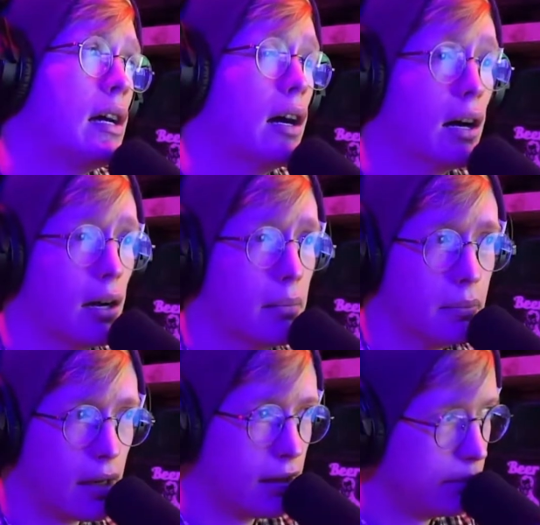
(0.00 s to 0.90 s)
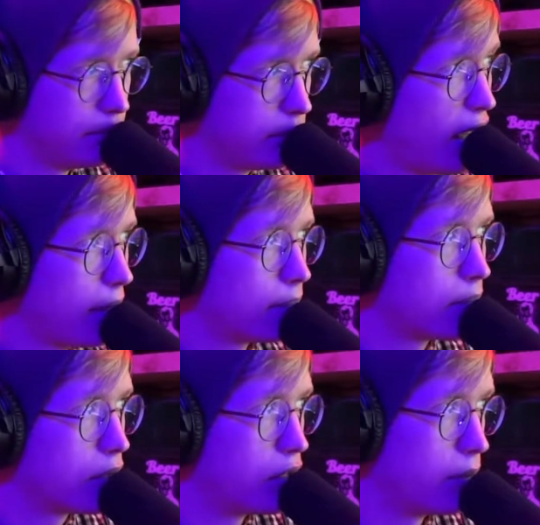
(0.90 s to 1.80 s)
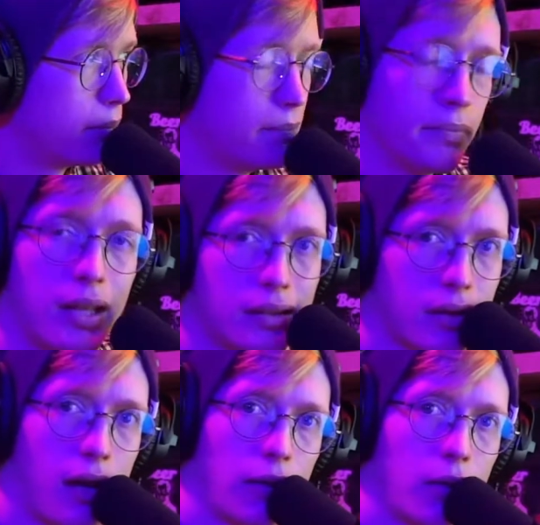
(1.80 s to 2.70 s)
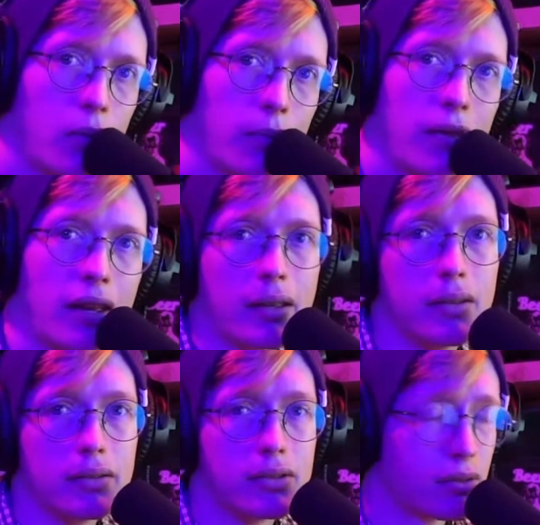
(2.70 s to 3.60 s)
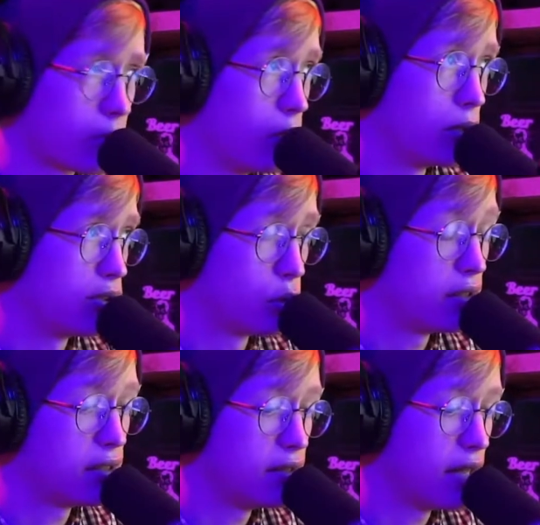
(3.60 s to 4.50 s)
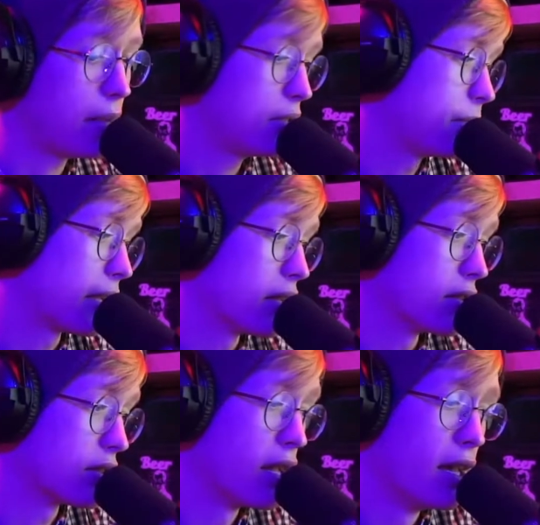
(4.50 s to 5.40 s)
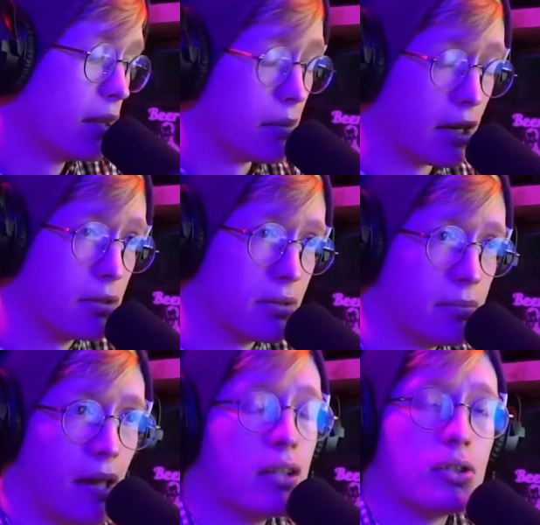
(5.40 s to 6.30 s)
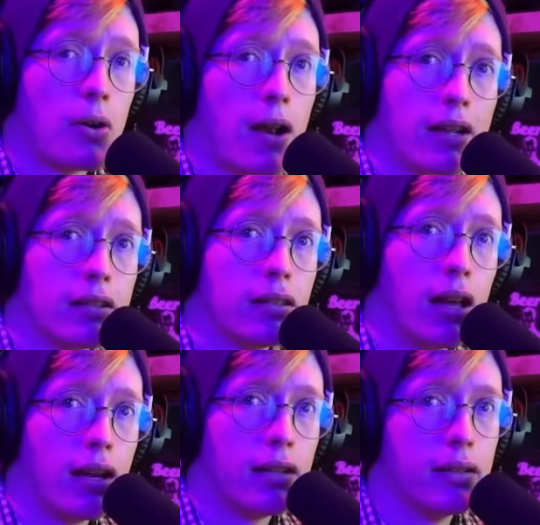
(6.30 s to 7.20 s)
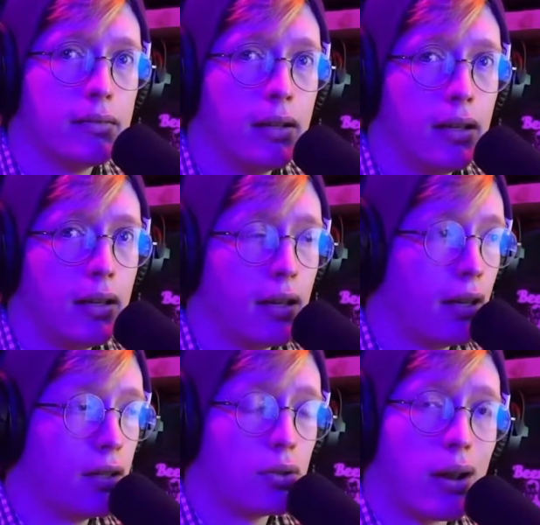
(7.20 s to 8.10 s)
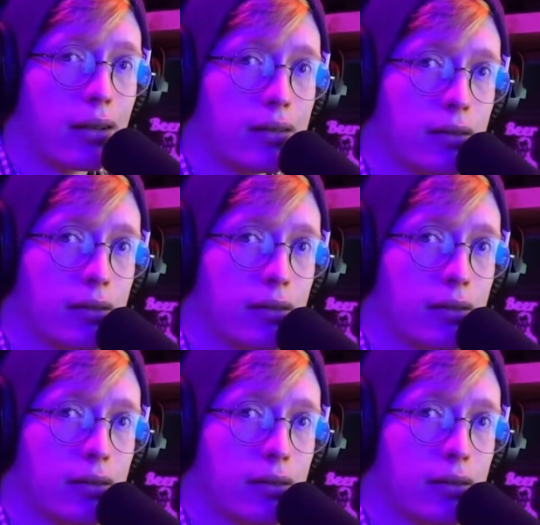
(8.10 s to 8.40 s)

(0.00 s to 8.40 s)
And yeah, so that's kind of the whole thing. And it's called Twisted Tapes because my name is 8Track Online, and 8Track is